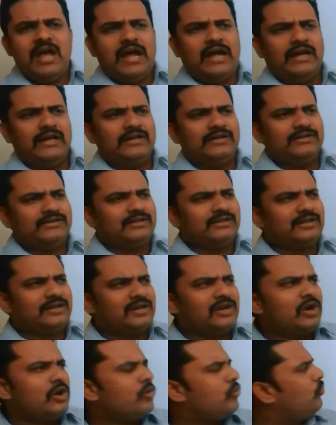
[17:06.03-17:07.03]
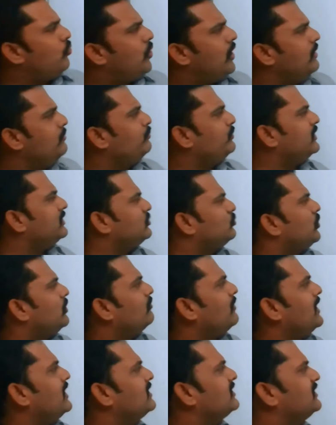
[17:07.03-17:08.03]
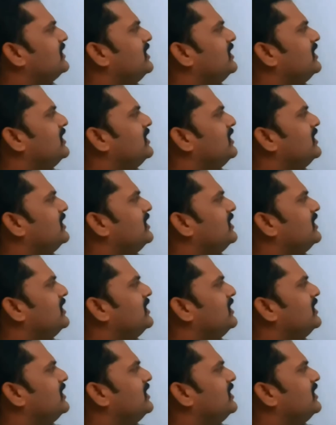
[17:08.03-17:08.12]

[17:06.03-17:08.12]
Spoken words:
And 1 plus 1 minus,